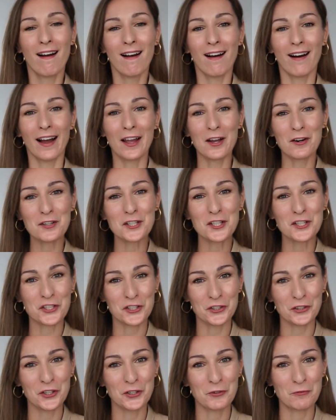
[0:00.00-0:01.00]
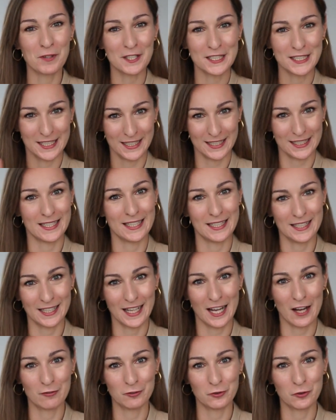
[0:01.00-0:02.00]
I already showed you one technique
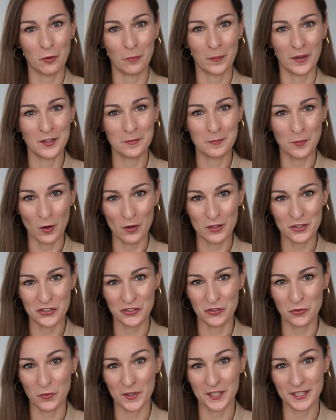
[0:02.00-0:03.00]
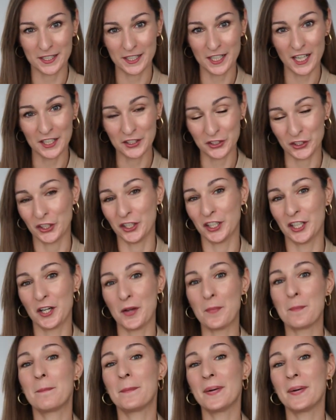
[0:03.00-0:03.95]
how to open the box with a cutter,